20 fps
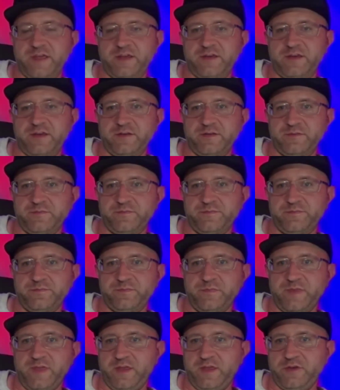like
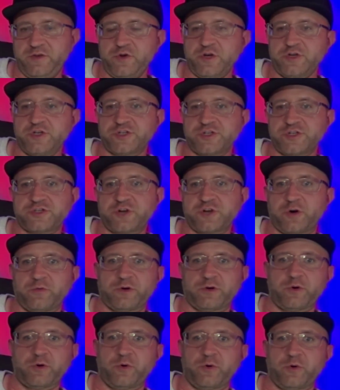you can just
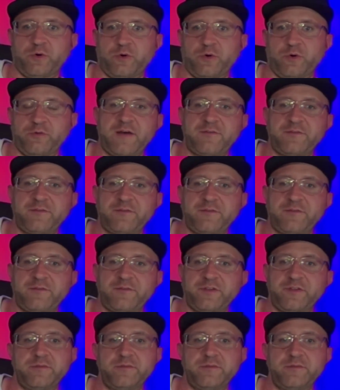start recording right
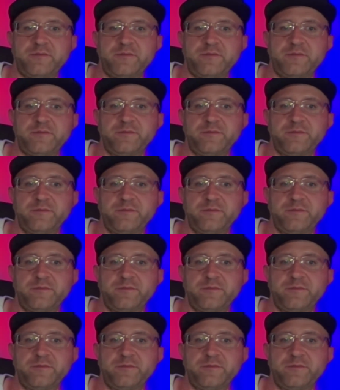after that.